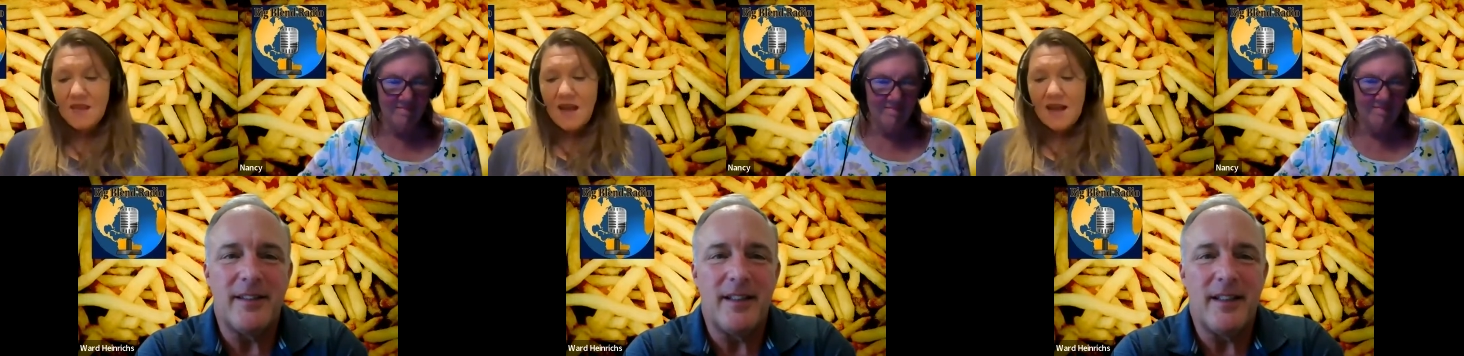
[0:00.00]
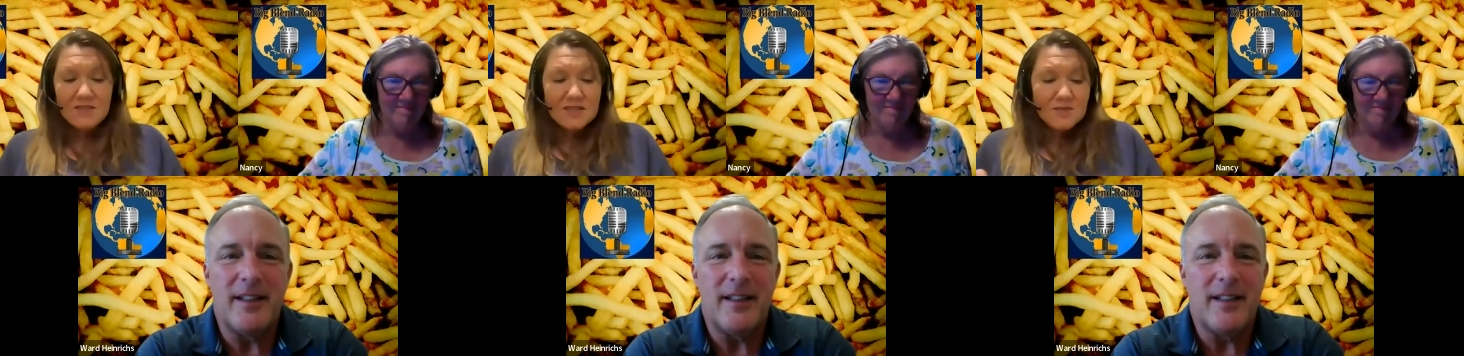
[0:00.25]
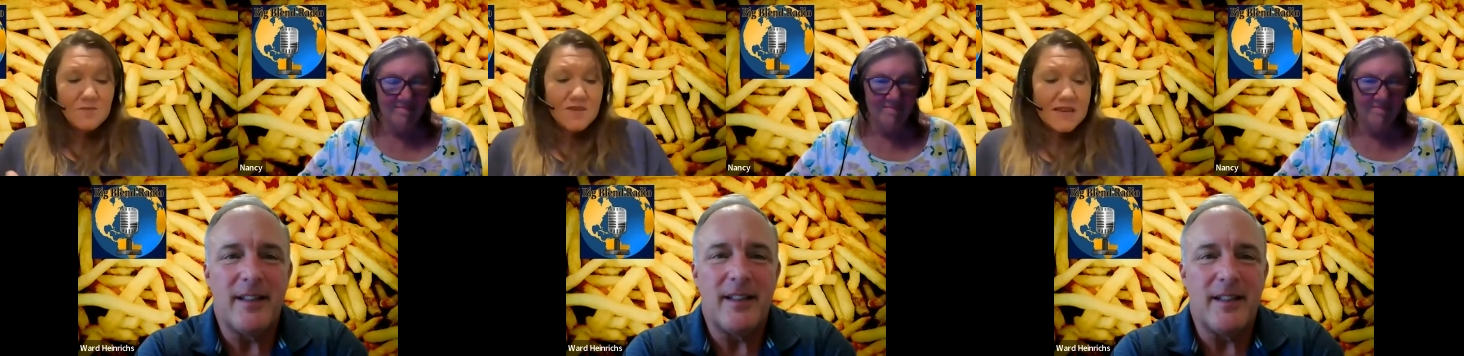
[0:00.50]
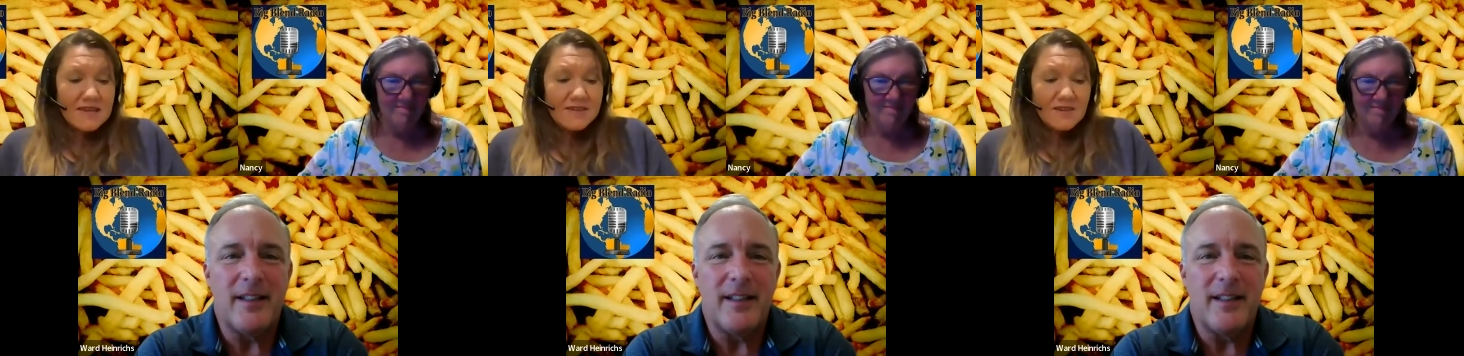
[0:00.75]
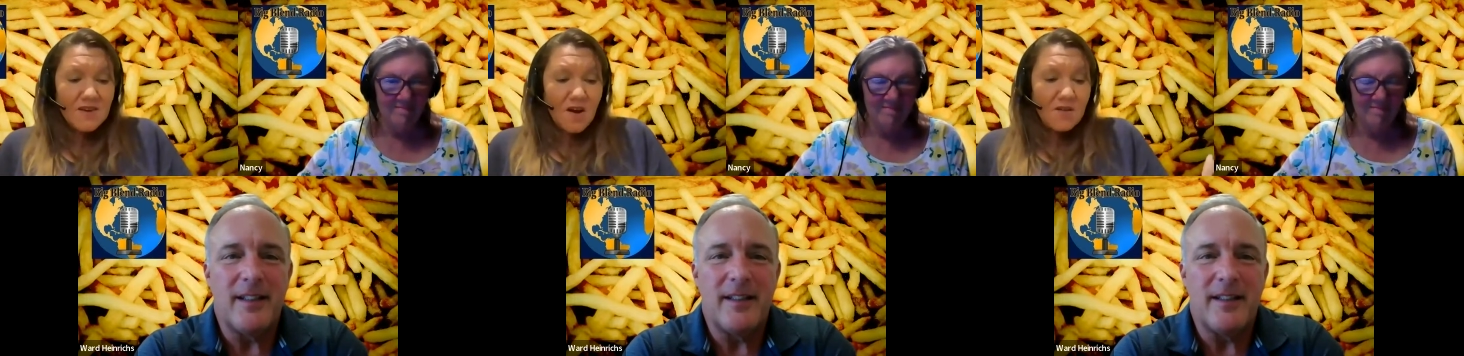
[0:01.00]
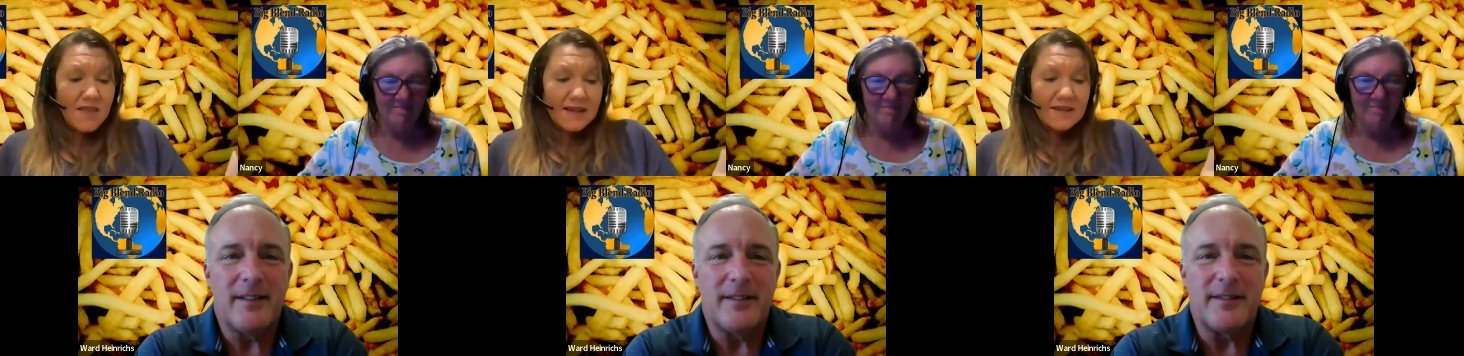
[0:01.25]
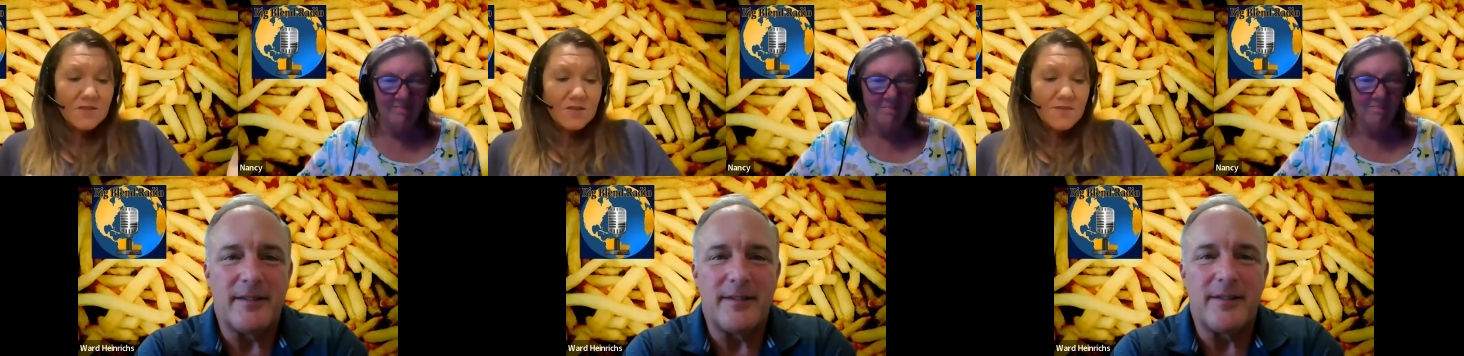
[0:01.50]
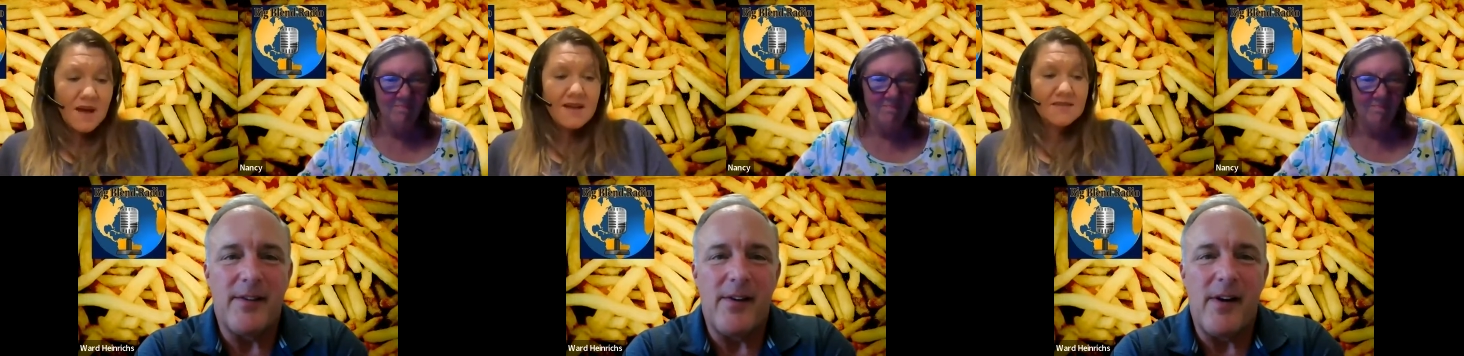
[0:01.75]
Speaker 1: I mm. just needed to go like
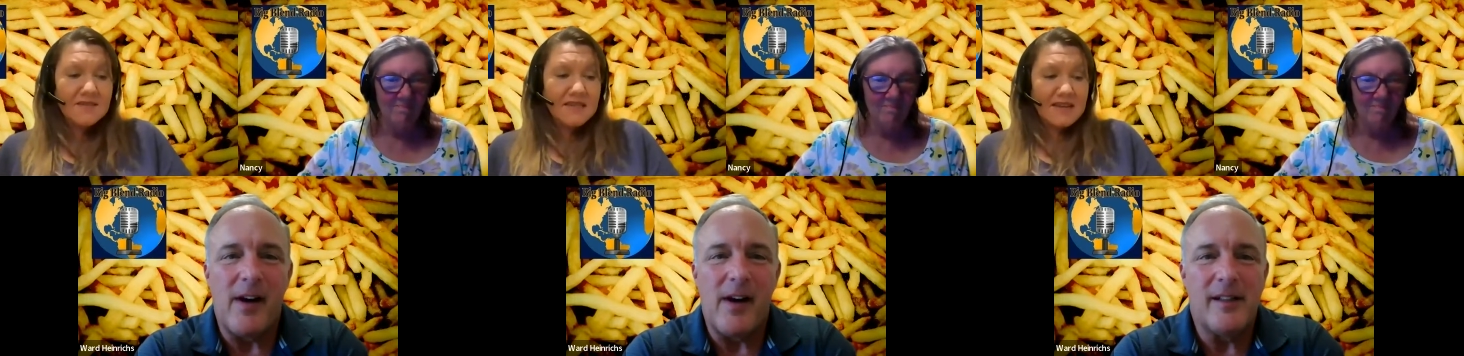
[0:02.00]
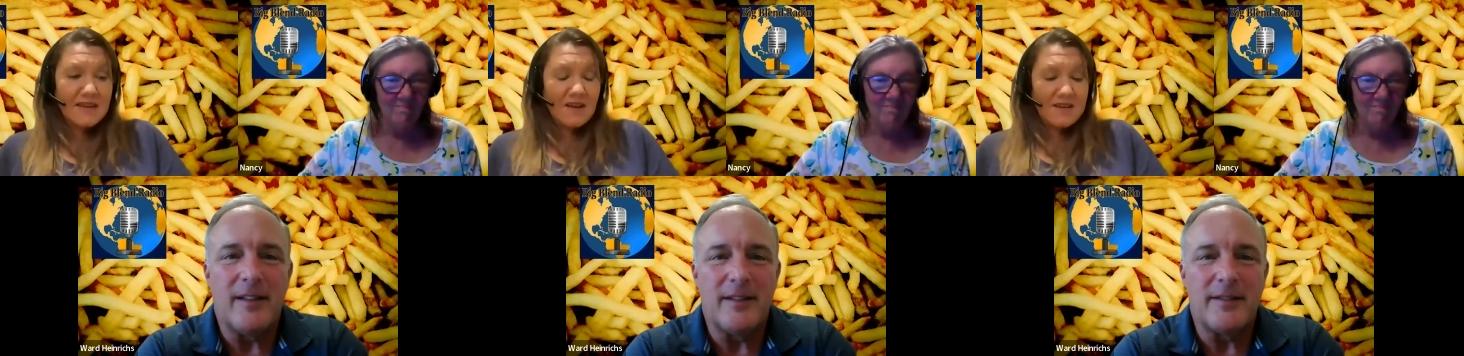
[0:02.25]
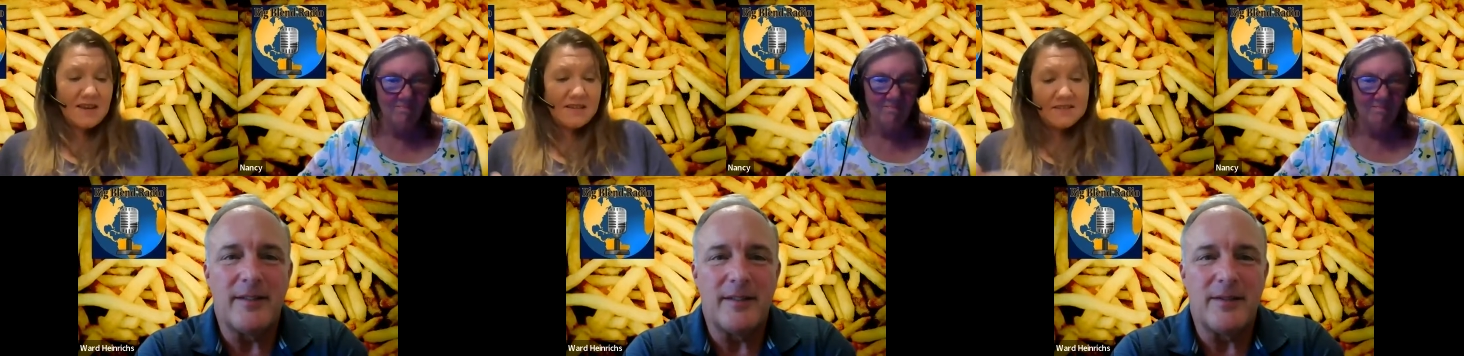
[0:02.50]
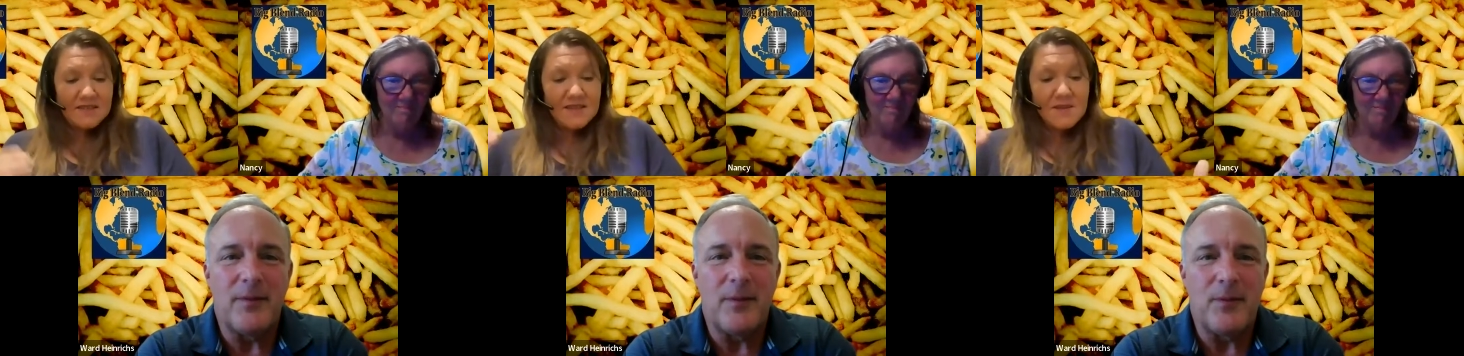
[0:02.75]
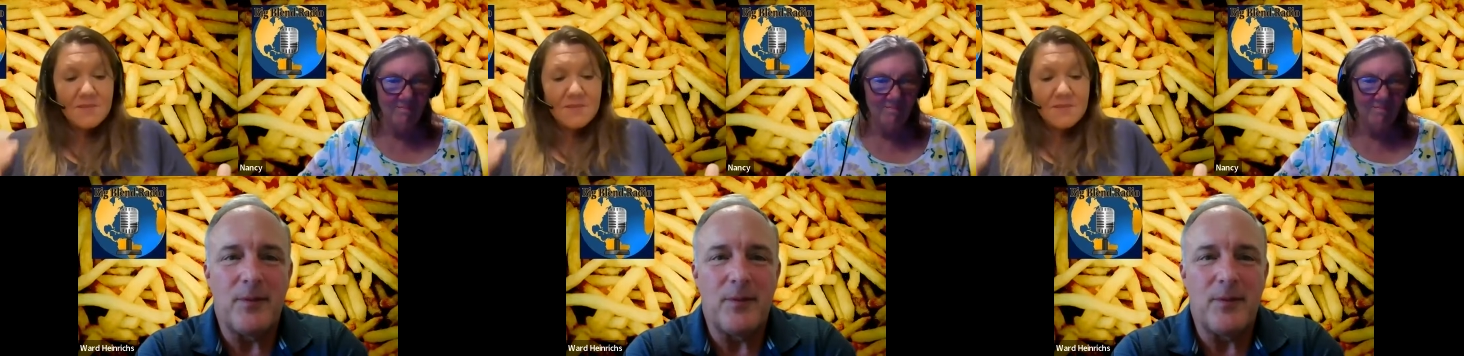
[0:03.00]
two miles and I got nailed.